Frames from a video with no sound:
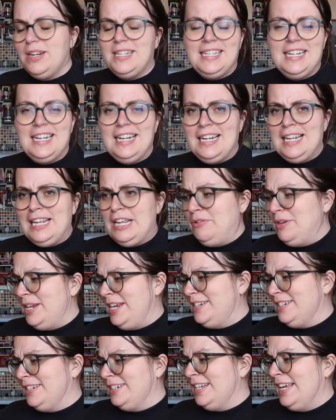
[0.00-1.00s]
ideally you
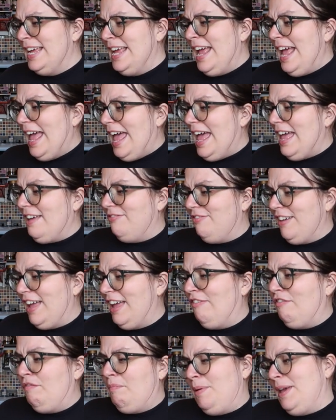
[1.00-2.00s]
need an
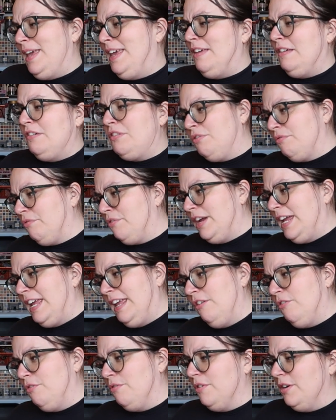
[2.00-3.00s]

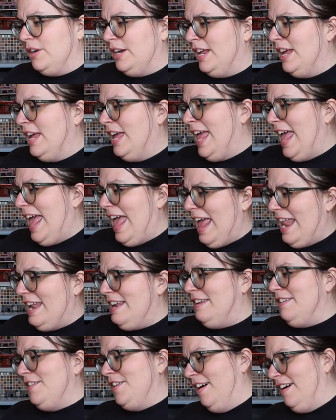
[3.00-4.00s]
FFP3 or an
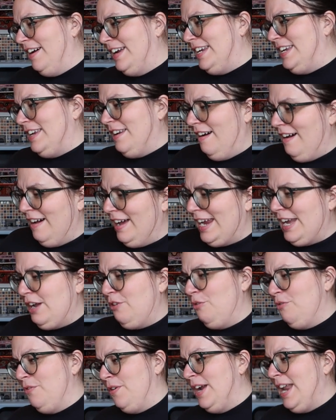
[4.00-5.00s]
N99
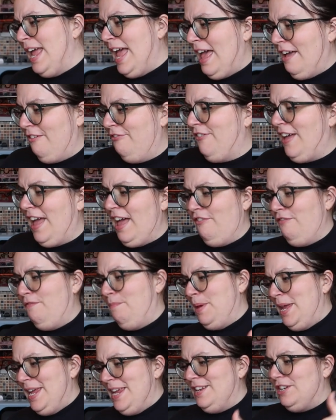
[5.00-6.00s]
or an
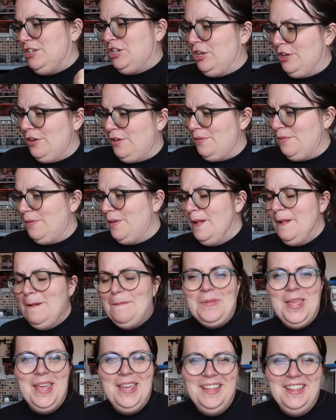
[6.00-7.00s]
FFP2
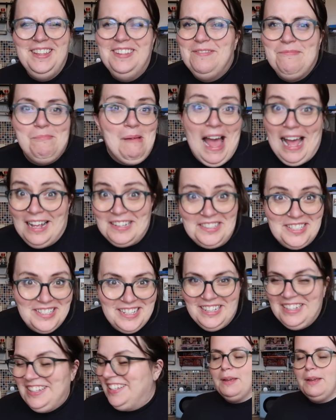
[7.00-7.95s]
mask, or